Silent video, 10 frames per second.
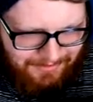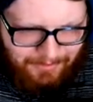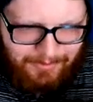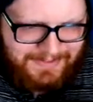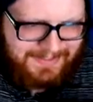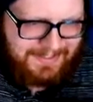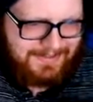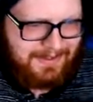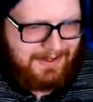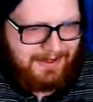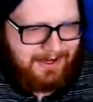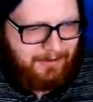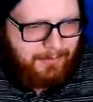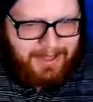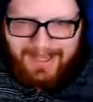What is this? The
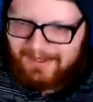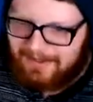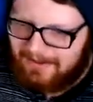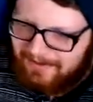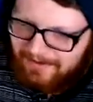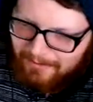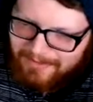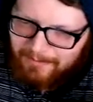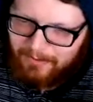Kieran Black with the